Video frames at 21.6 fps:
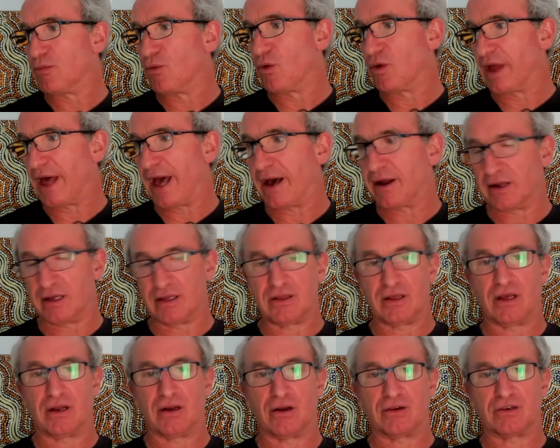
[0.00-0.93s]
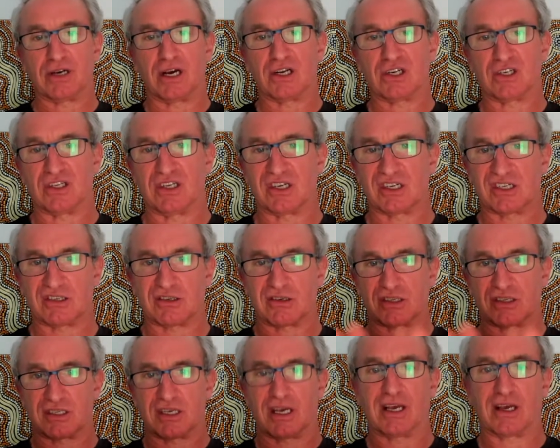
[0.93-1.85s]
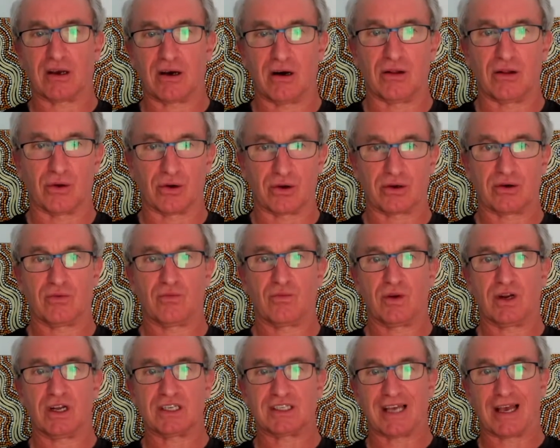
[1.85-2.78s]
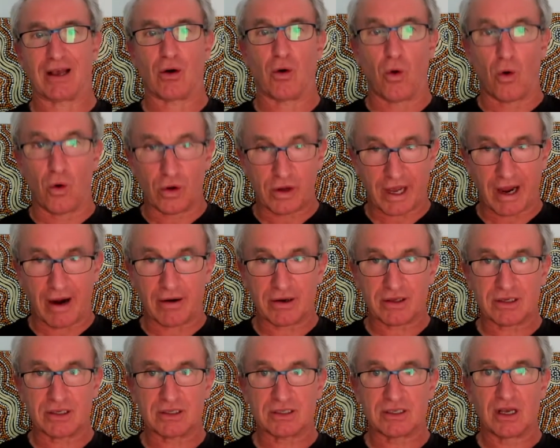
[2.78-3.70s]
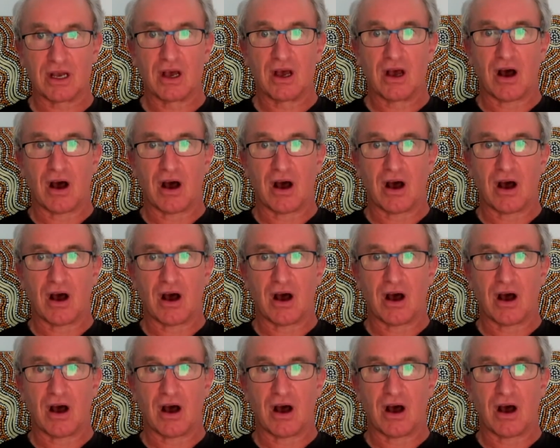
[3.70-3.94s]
all out in their notation, they're just sort of saying, oh look, when I say all characters,